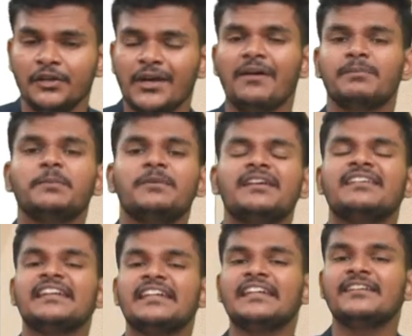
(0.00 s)
You have to be
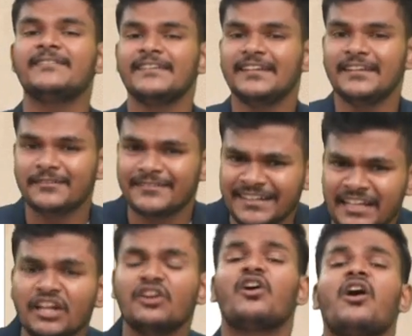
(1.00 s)
really, really,
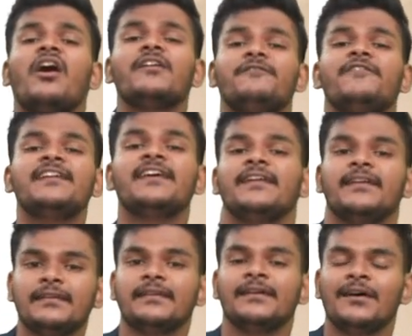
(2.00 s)
really
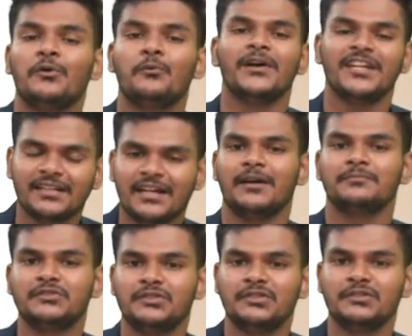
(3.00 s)
confident when it
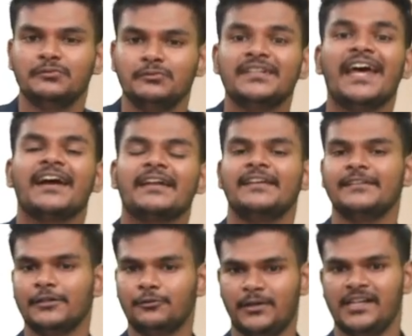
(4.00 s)
comes to tackling
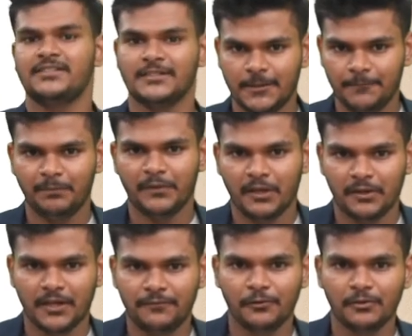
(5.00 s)
the question,
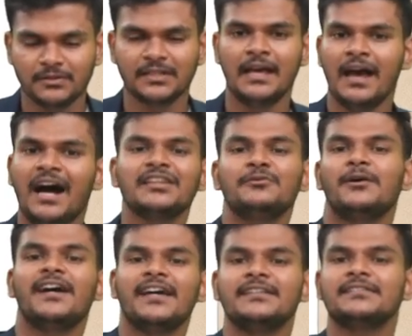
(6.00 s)
okay folks?
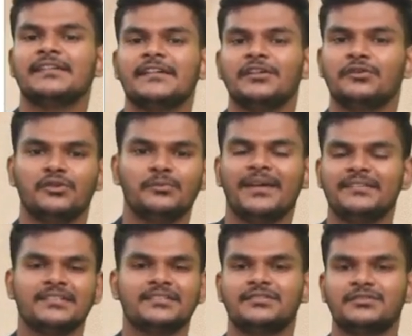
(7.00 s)
Otherwise, you know, you may
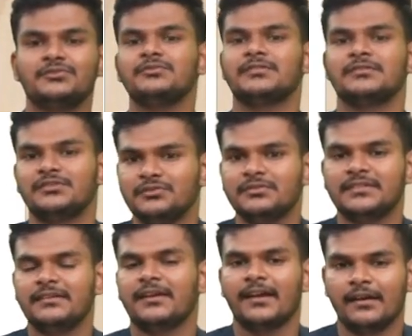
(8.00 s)
just choose
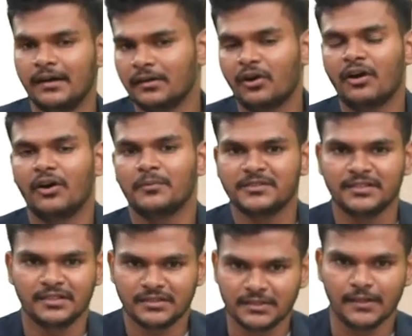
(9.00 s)
the wrong option
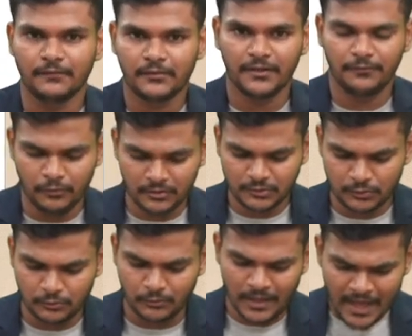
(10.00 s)
itself, okay folks?
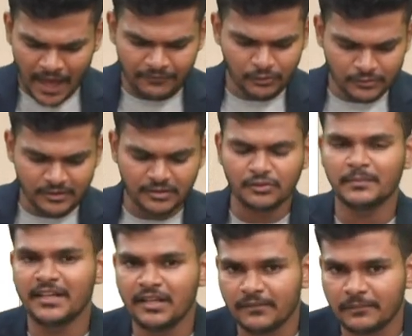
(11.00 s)
So I've told this to
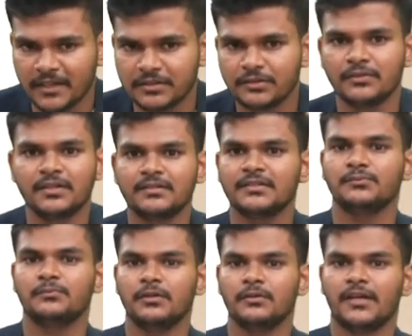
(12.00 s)
many of my students as
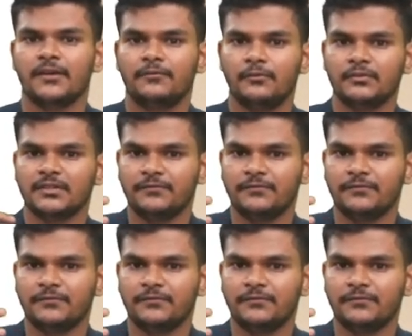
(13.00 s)
well, okay folks?